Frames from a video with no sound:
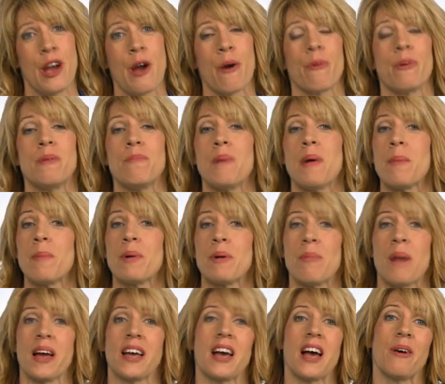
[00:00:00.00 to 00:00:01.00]
Remember,
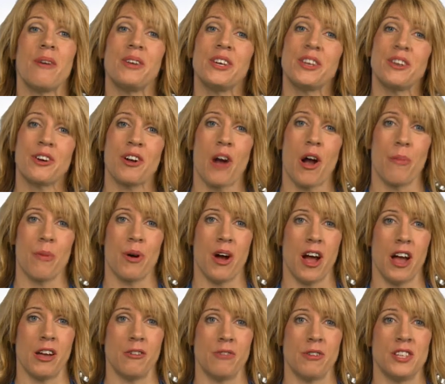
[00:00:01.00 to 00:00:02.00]
by counting your
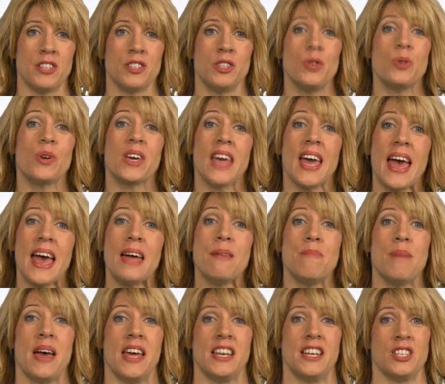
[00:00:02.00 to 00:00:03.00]
carbohydrates, you can
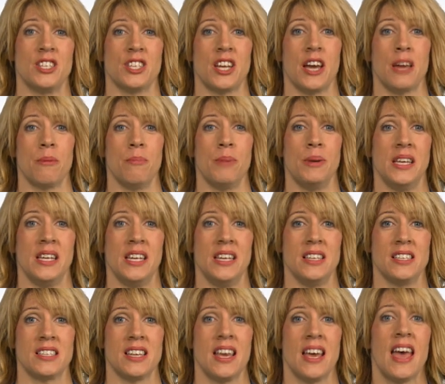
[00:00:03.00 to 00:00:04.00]
manage
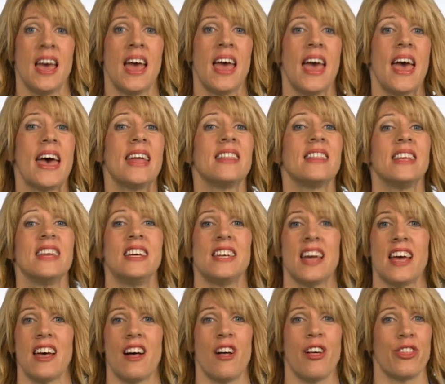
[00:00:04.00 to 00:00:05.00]
diabetes and lead a
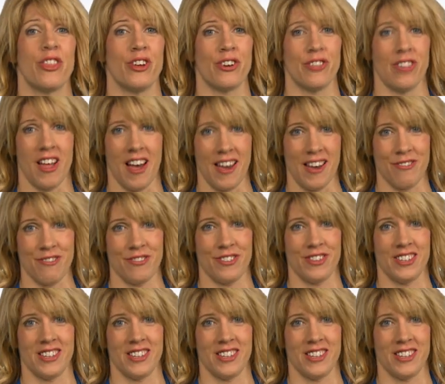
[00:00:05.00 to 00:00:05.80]
healthier life.